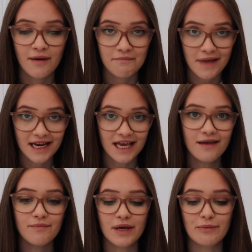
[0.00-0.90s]

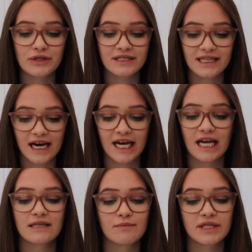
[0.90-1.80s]
Many people
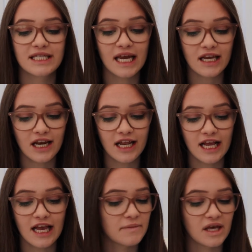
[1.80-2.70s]
died,
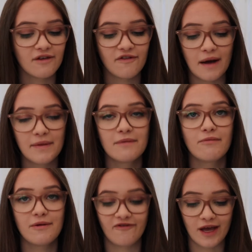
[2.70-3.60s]
particularly in the famine
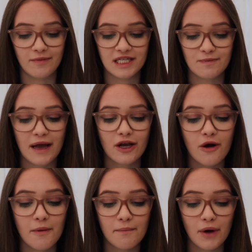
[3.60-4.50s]
made famous by
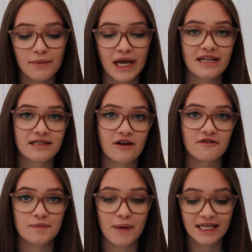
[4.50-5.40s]
Bob
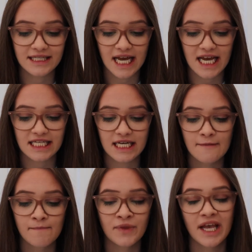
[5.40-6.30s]
Geldof's Band Aid
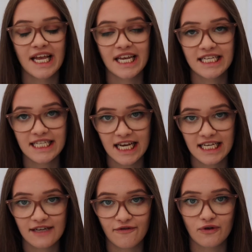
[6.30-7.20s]
in
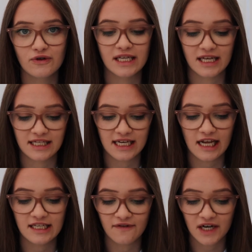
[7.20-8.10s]
1984 to
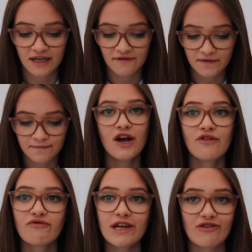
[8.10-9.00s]
1985.
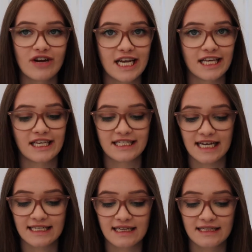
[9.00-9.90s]
Regreening the
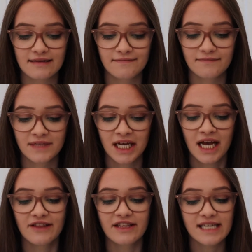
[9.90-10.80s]
desert.
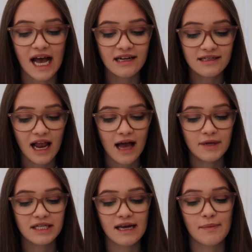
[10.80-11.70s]
The Sahel's
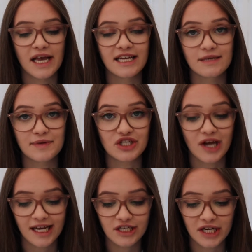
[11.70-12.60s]
climate appears to be
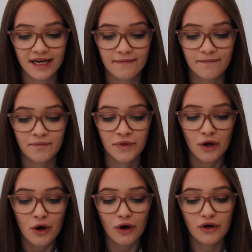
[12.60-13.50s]
changing,
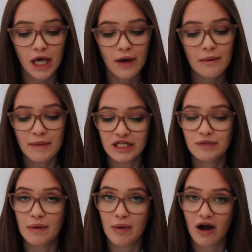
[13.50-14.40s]
although it may just
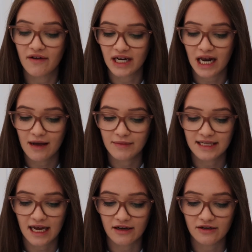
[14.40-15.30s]
be part of a climate
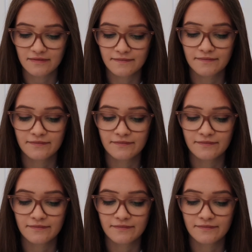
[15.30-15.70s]
cycle.